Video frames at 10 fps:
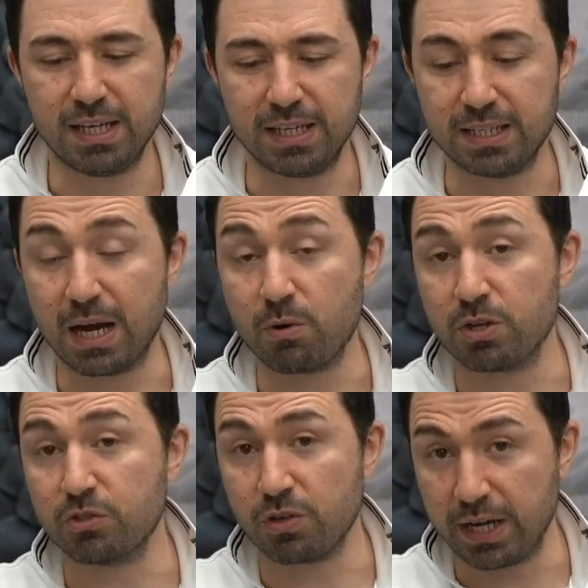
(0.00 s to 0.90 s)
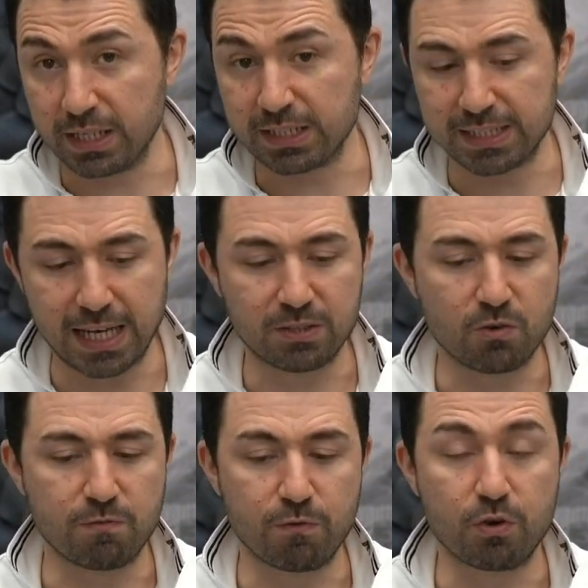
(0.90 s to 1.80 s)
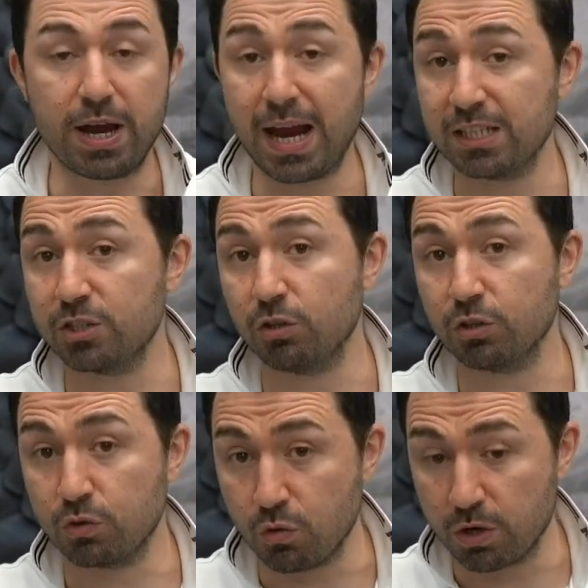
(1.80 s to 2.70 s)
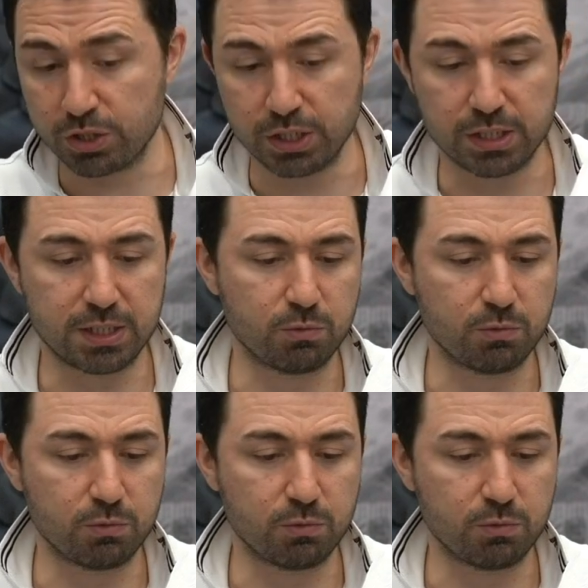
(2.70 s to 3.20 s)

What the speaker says: in our training center for hands-on courses.